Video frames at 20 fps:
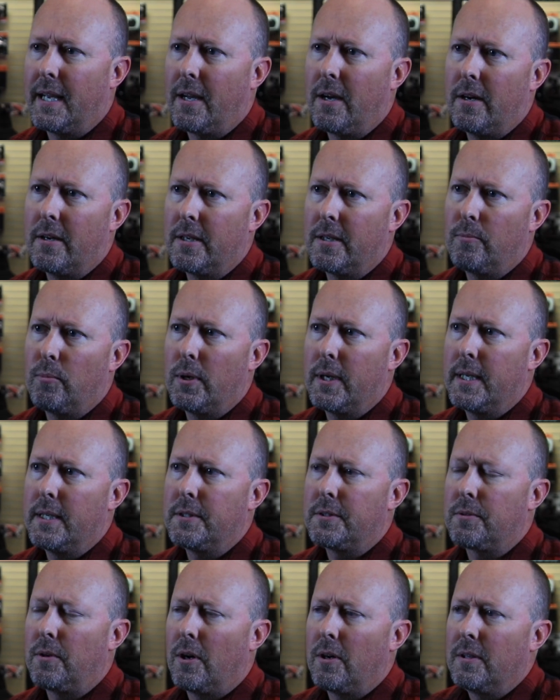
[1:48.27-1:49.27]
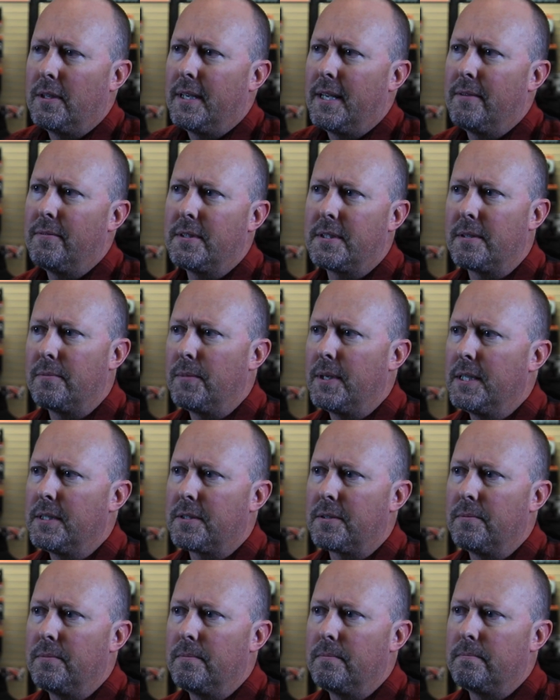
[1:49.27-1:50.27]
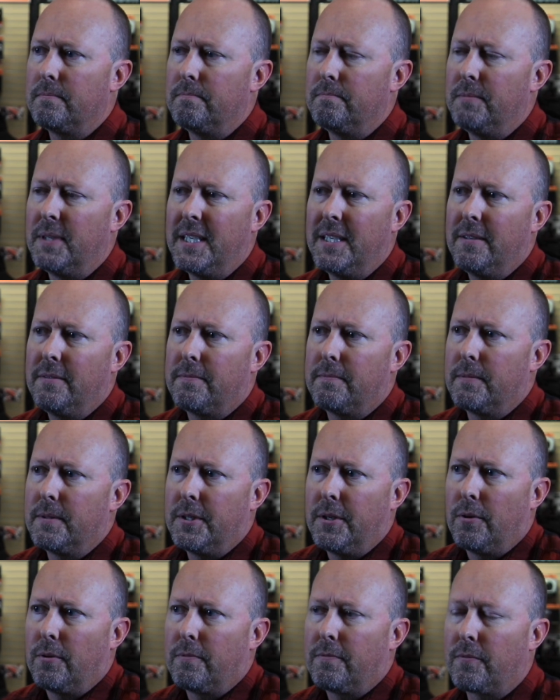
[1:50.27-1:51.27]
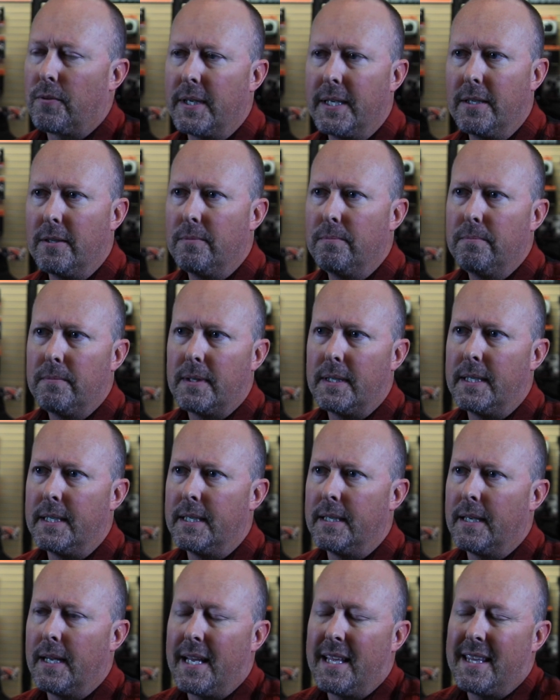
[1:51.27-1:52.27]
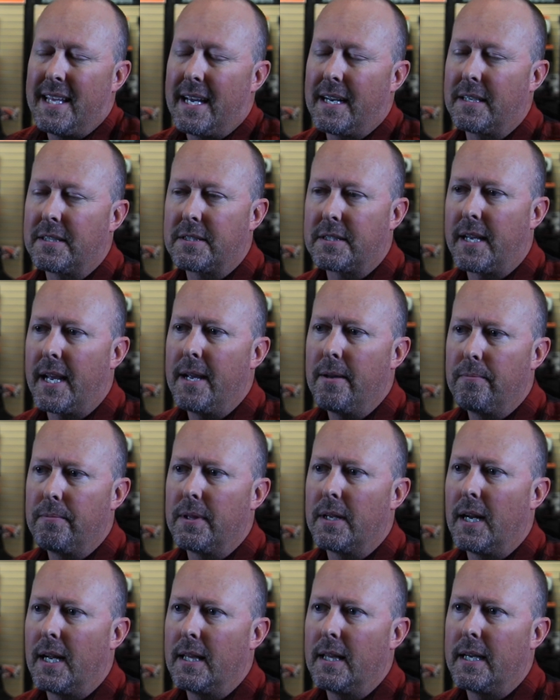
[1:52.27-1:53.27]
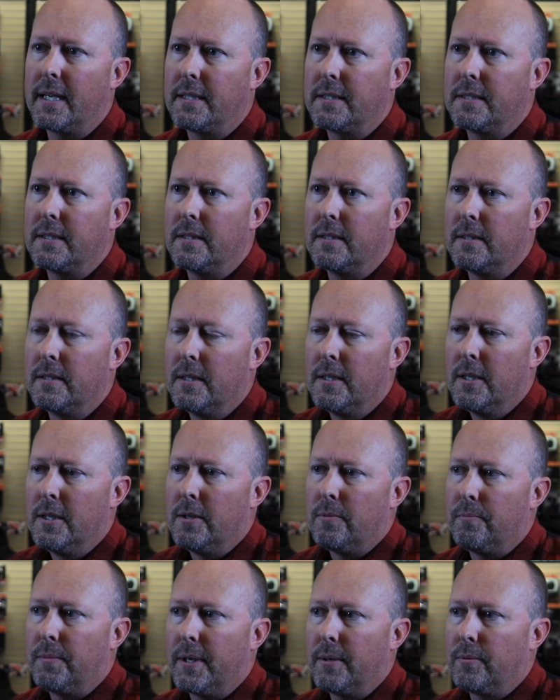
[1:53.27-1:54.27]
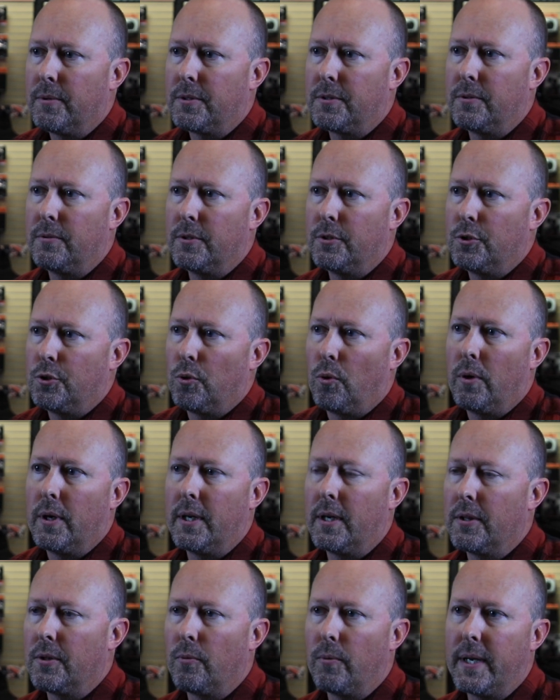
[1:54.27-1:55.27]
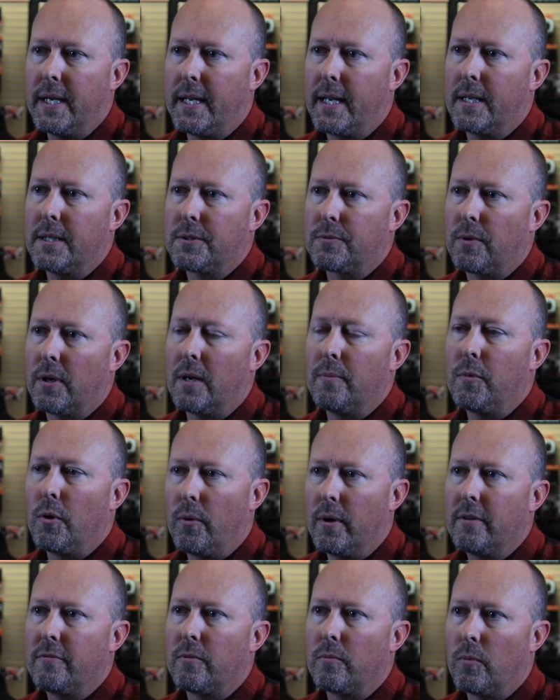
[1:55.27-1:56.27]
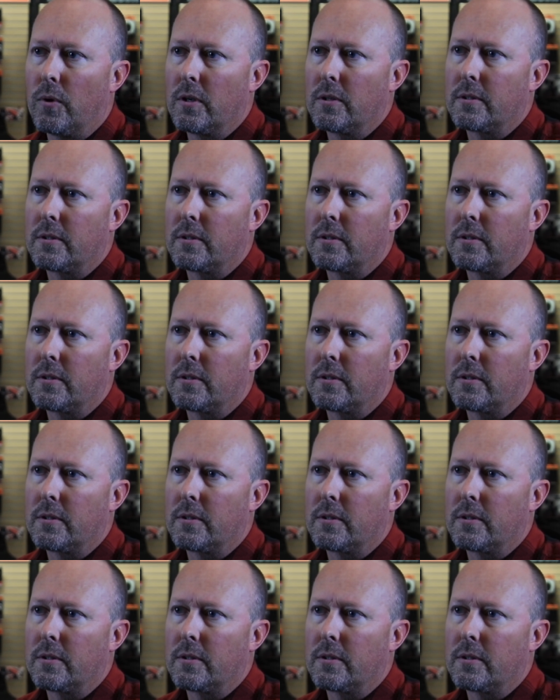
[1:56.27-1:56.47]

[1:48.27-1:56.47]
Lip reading: an iconic brand, so Harley Davidson means to me, freedom and that escape that I like to be able to enjoy on the weekends when I'm away from